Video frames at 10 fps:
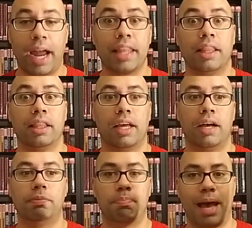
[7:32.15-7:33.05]
I
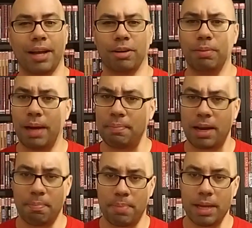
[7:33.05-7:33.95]
love Batgirl, but I'm
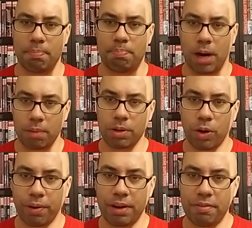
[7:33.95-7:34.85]
not a big Barbara
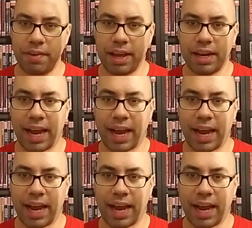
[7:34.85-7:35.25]
Gordon fan.